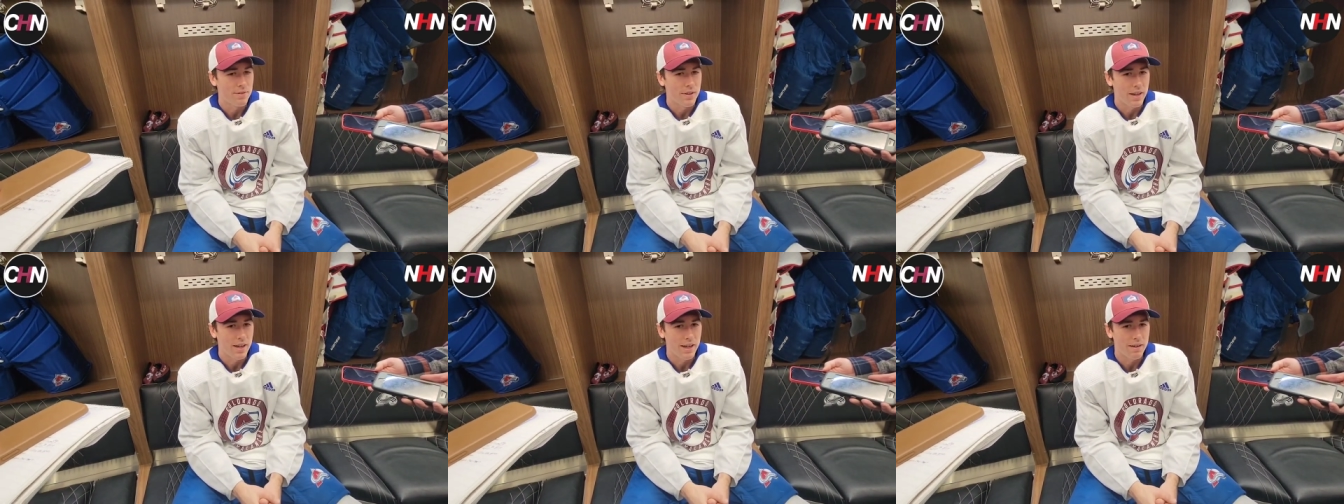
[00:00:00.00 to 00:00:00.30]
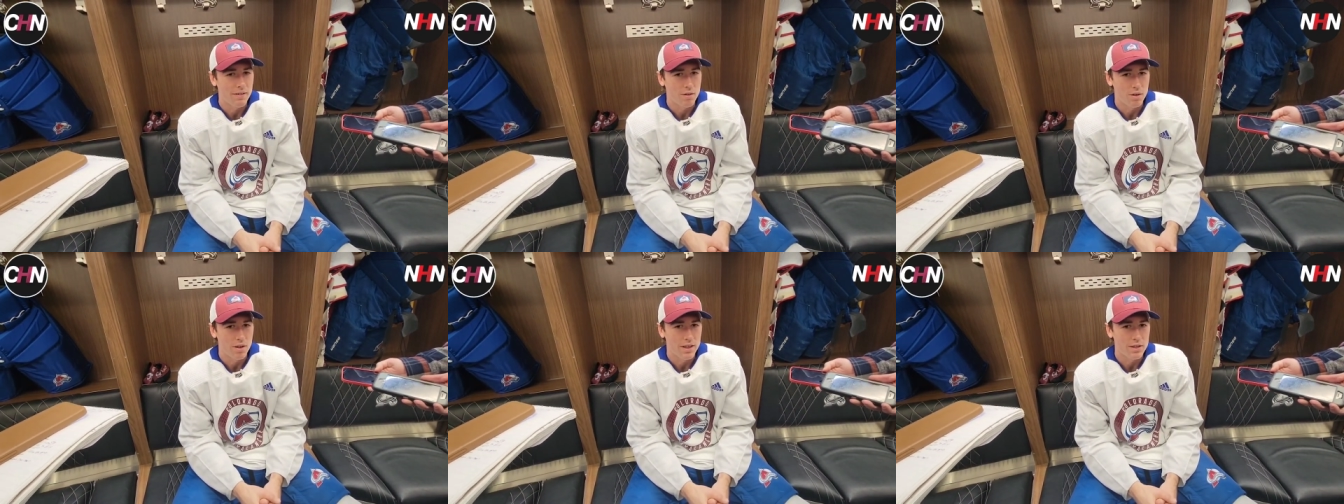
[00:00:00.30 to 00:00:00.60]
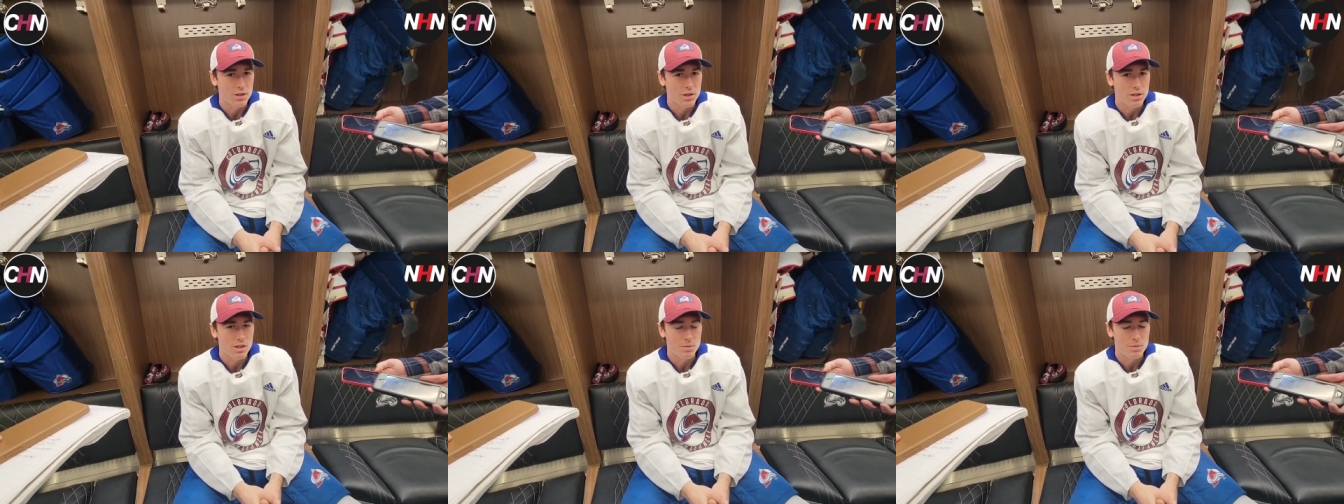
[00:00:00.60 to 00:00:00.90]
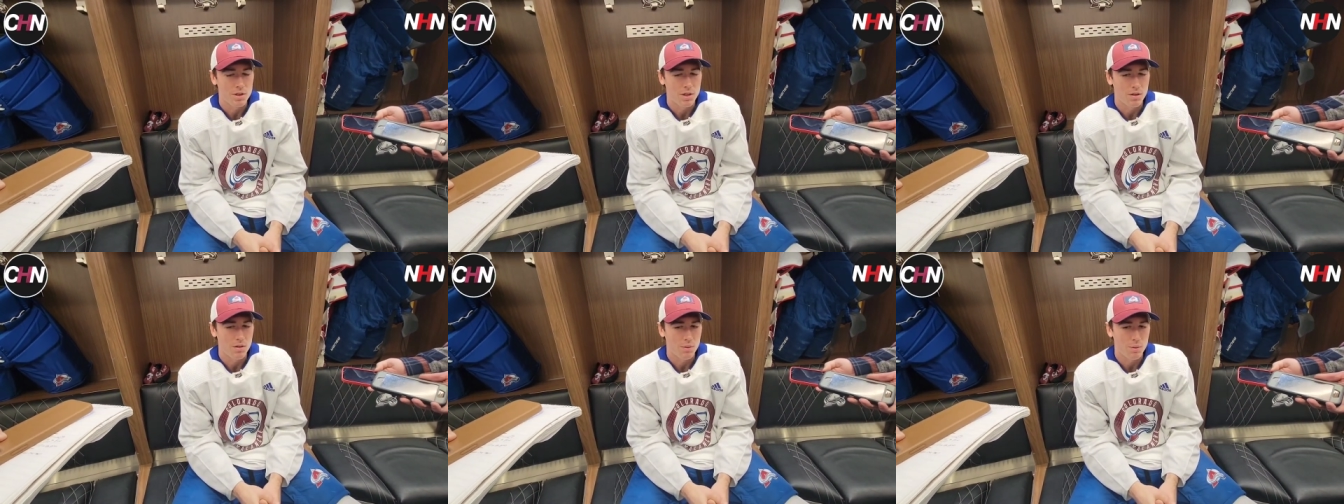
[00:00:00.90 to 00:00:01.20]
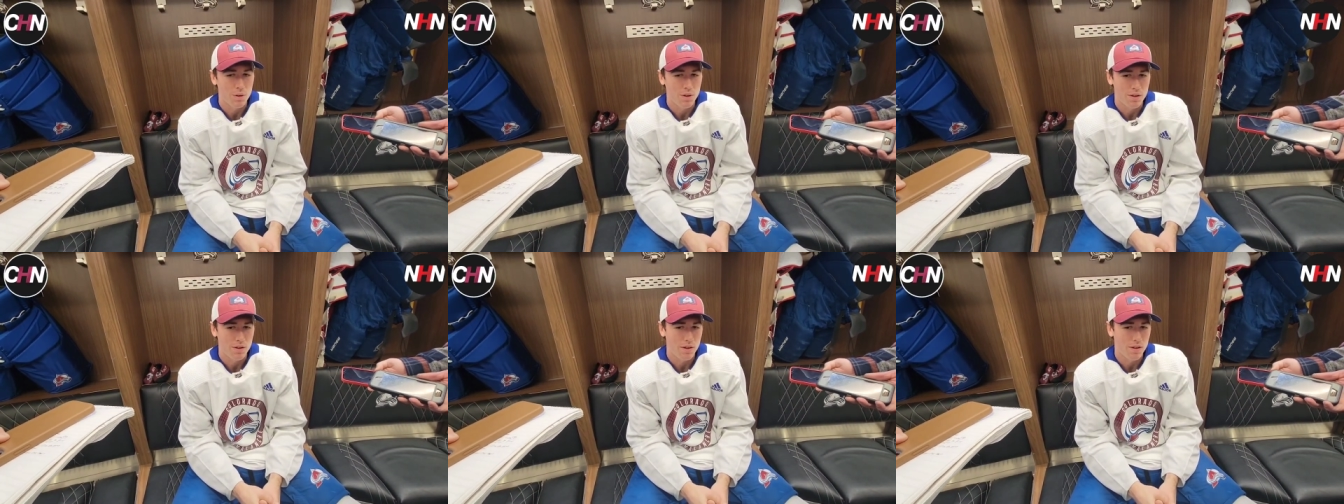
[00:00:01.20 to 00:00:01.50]
that I have relationships
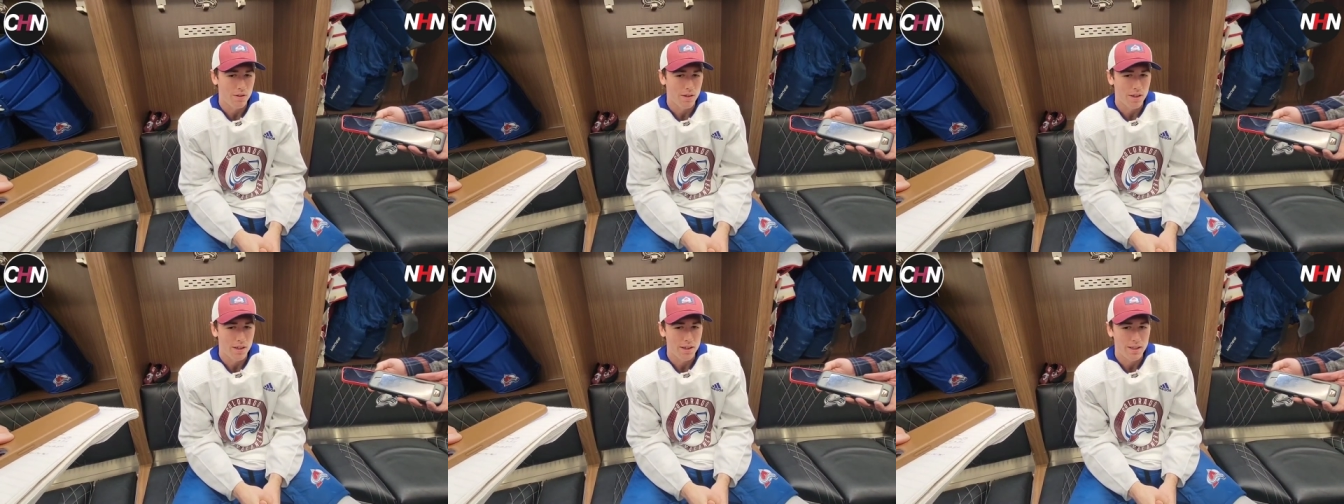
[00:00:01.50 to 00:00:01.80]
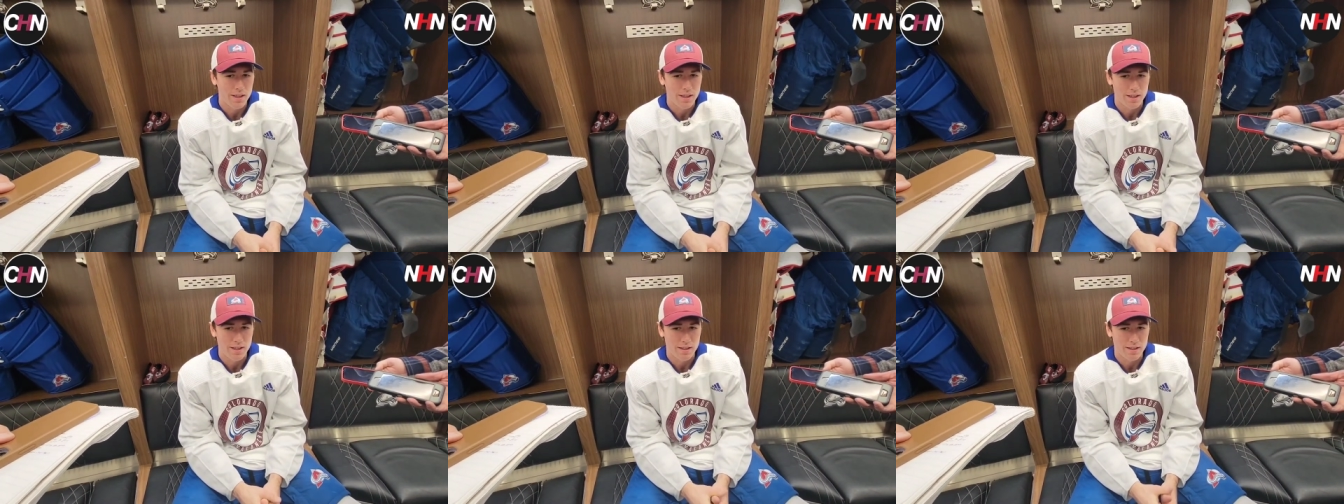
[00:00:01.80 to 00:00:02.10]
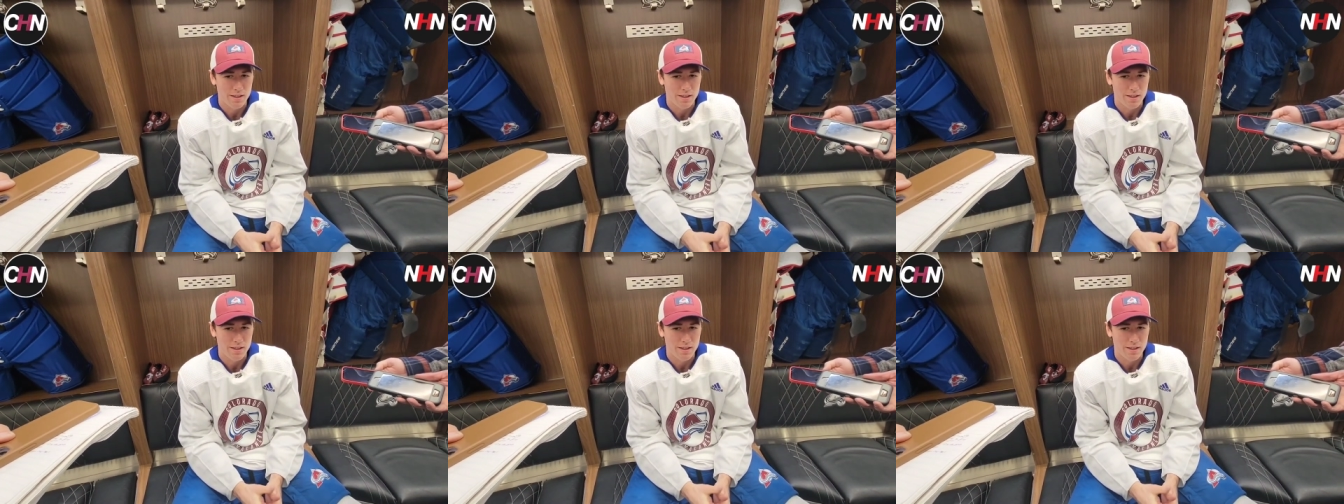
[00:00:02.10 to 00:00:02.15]
with already,